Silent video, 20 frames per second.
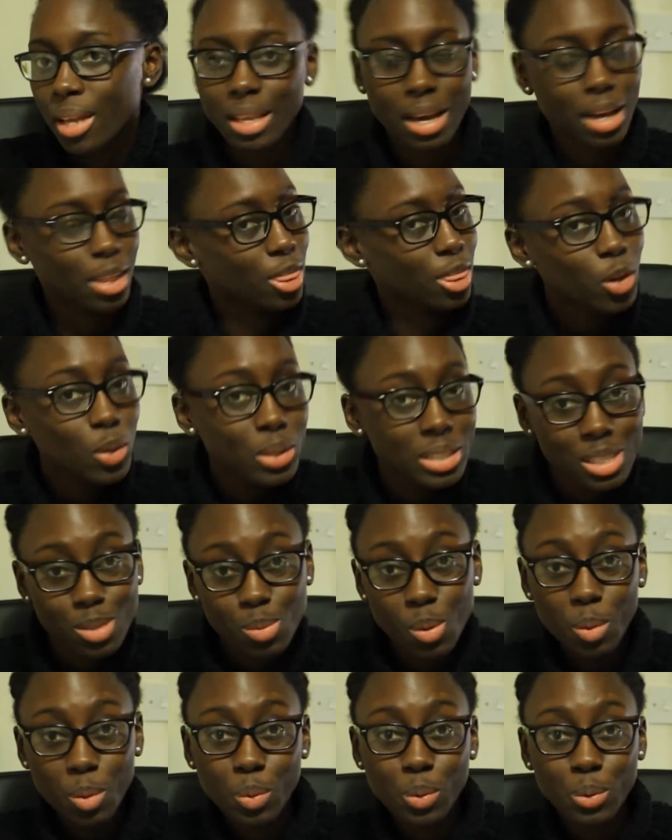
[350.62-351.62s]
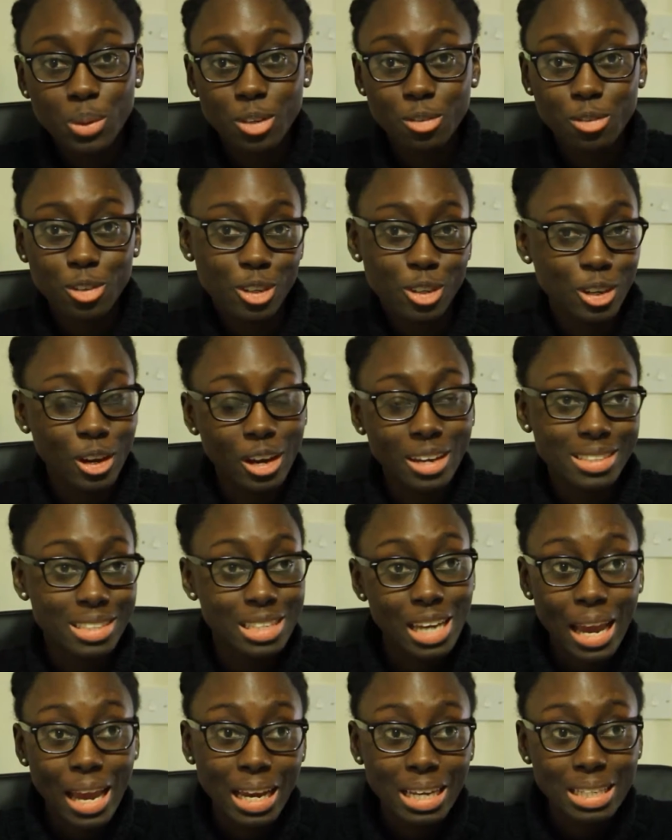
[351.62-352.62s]
I thought these people would have, you know,
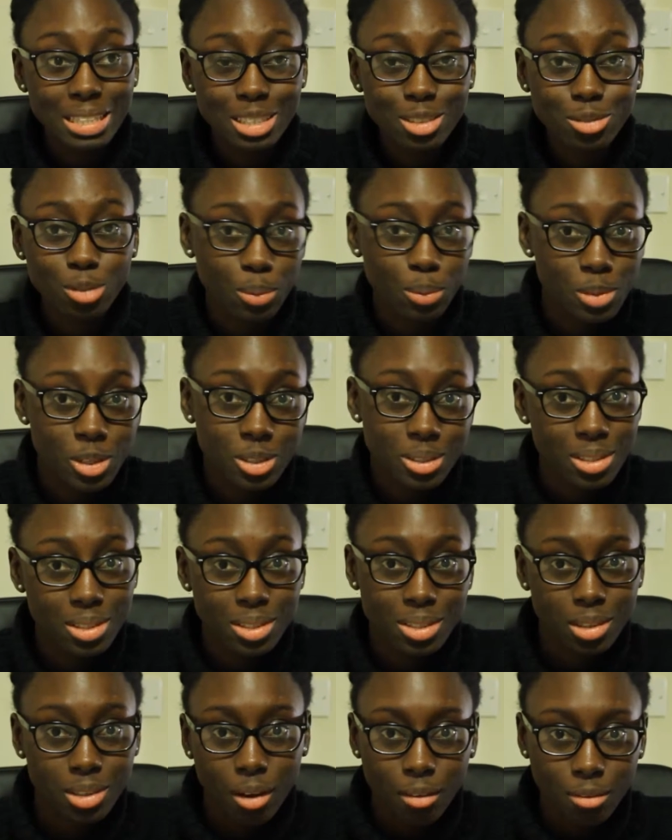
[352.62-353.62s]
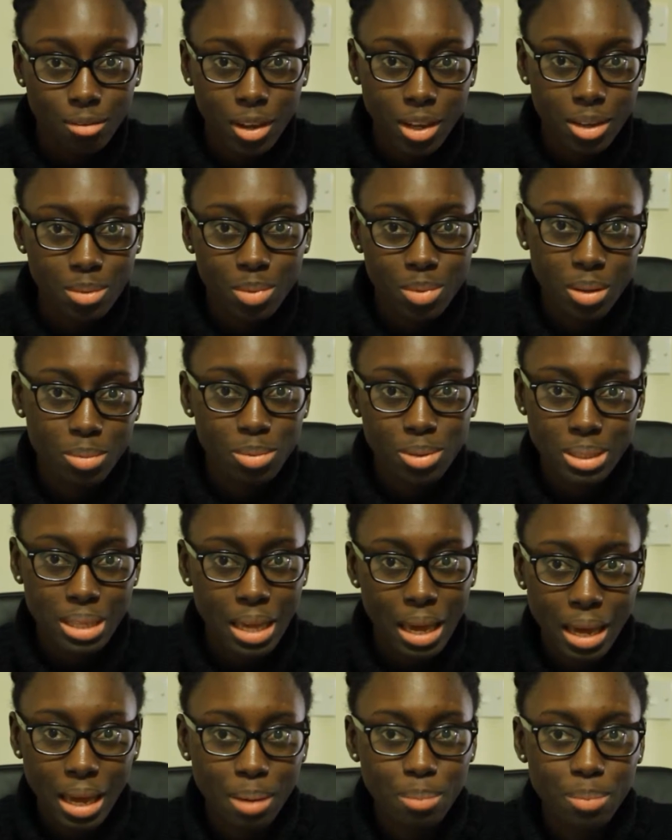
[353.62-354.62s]
changed from using sulfate in people's
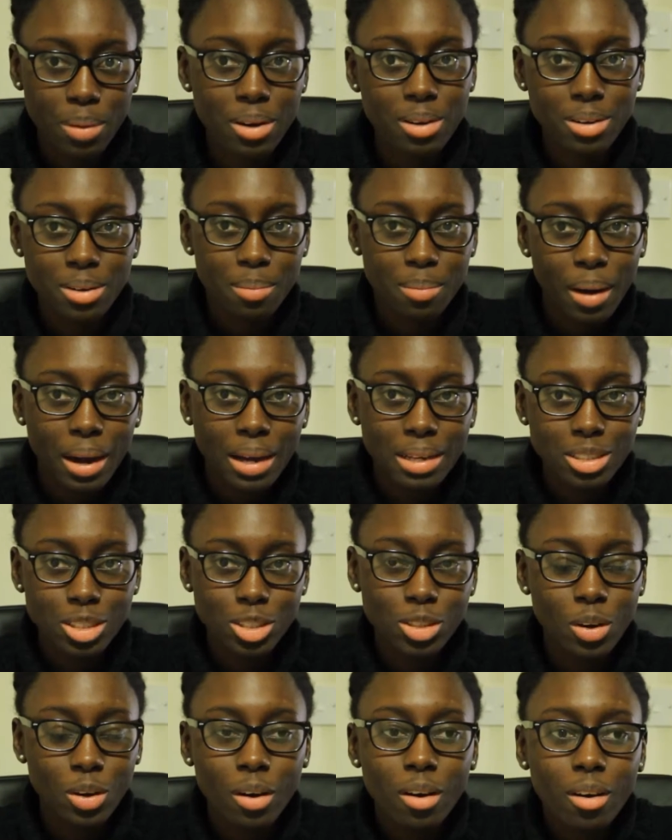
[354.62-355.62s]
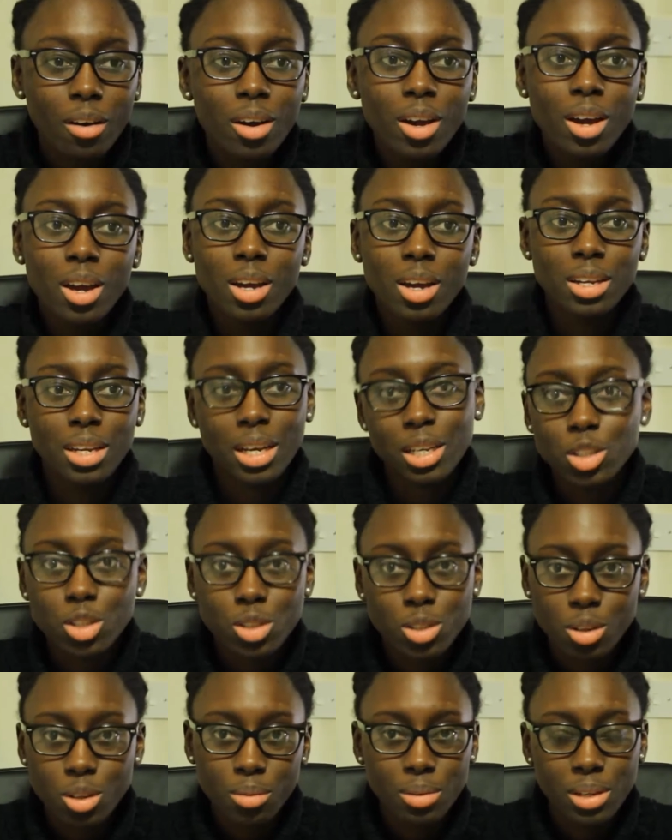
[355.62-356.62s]
hair, bearing in mind, you know,
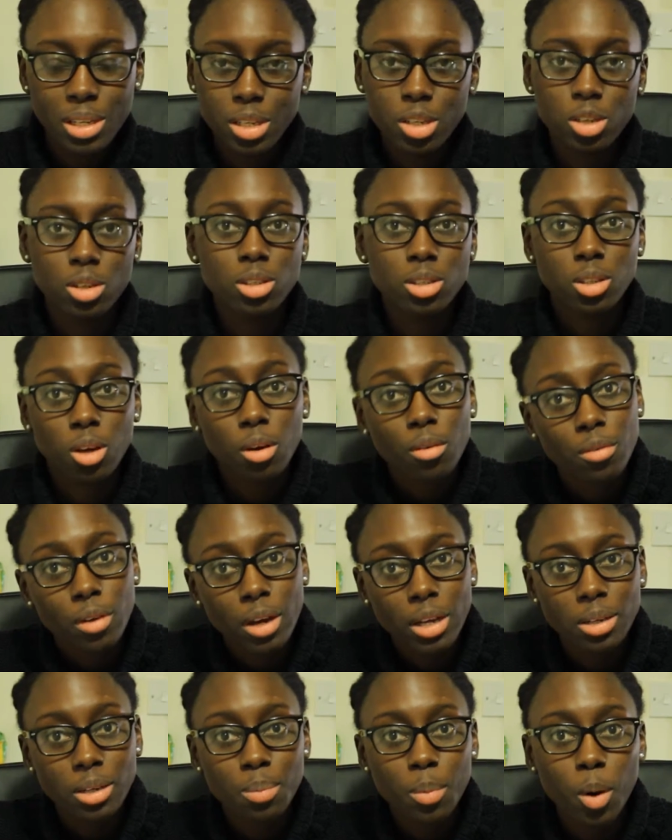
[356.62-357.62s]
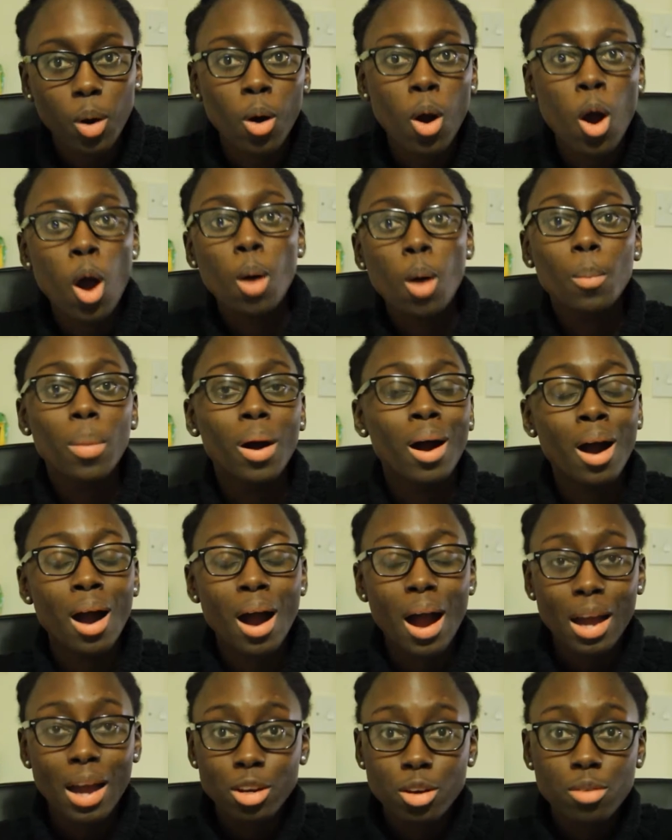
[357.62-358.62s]
naturals don't really use sulfate anymore. But
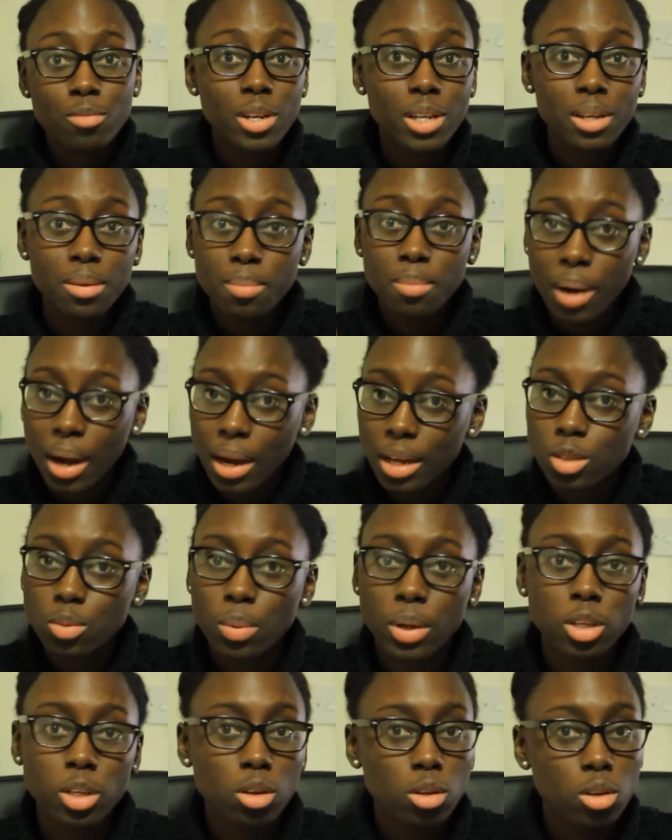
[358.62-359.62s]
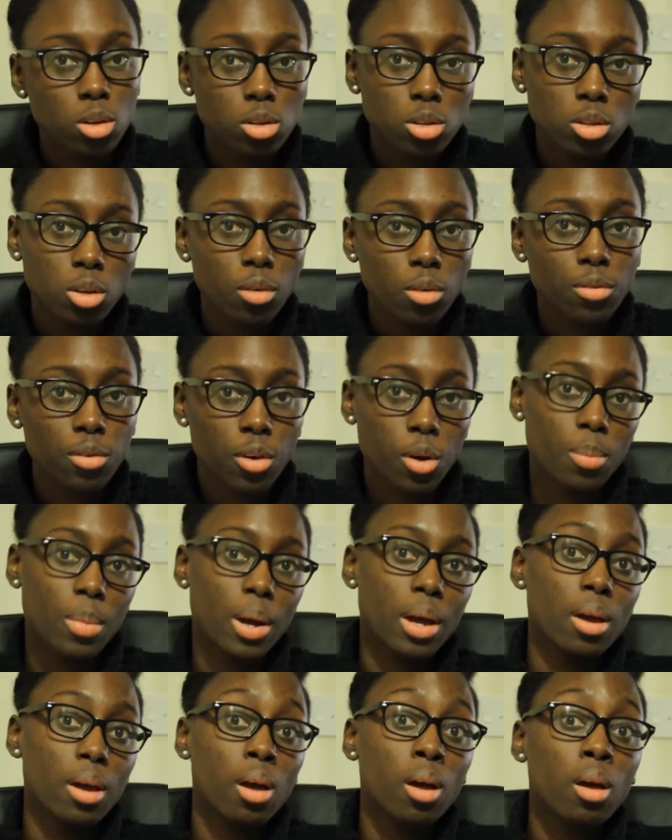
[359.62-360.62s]
I don't really mind when you use sulfate on
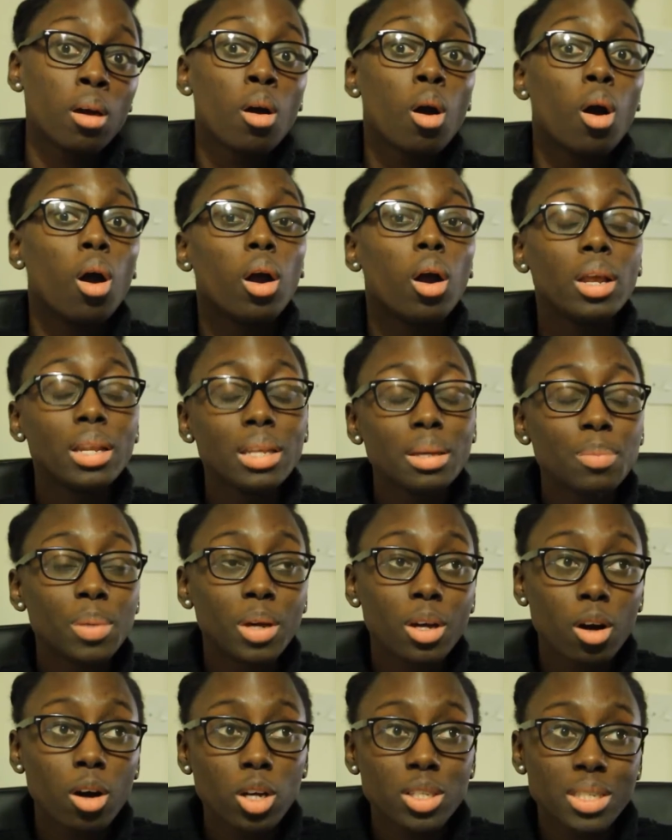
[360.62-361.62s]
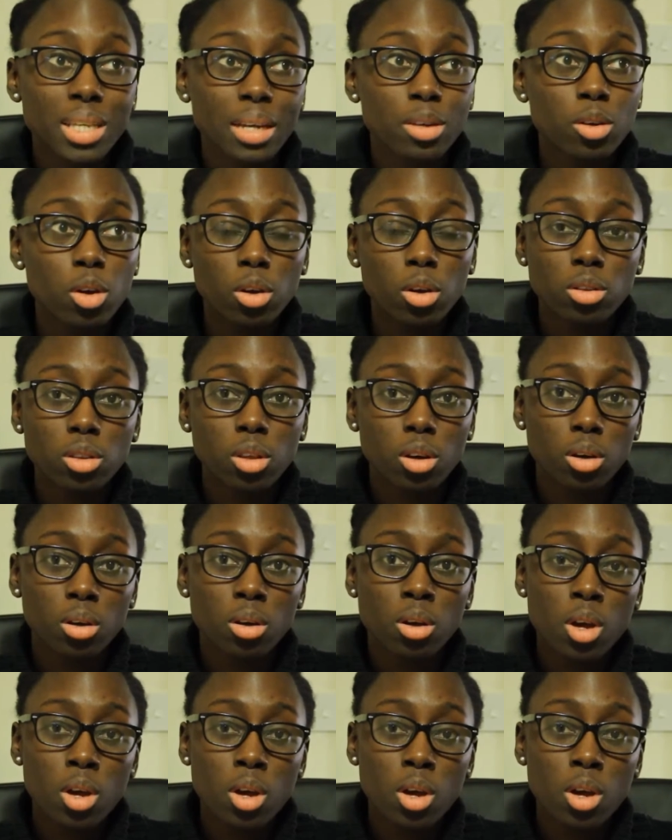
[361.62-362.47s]
my hair, only because I know the